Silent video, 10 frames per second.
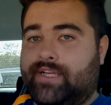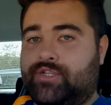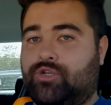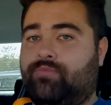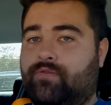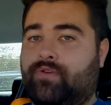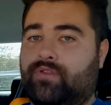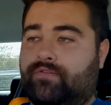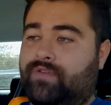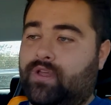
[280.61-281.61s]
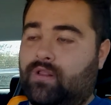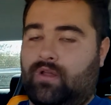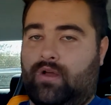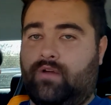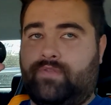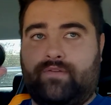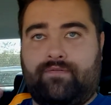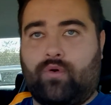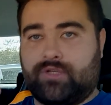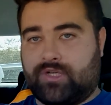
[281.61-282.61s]
I do prefer the feel of the
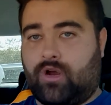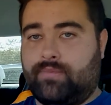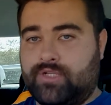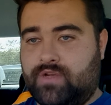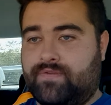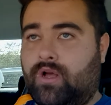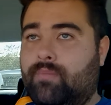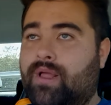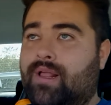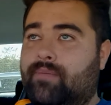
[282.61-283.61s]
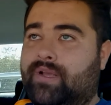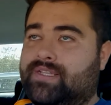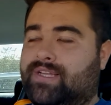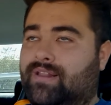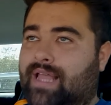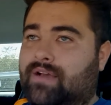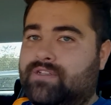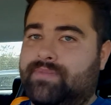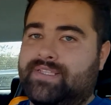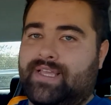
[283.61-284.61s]
forged carbon shift knob because it
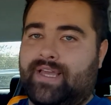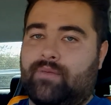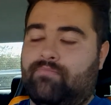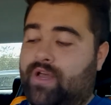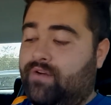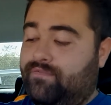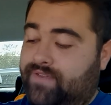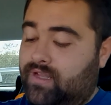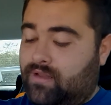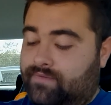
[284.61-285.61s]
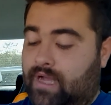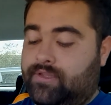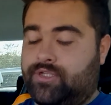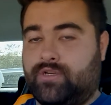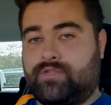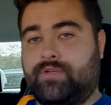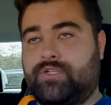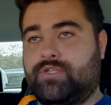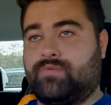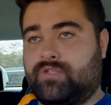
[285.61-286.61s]
allows me to get a better feel of how the
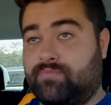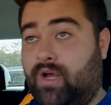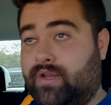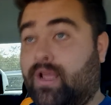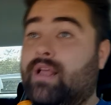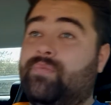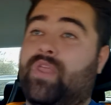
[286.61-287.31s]
transmission is responding.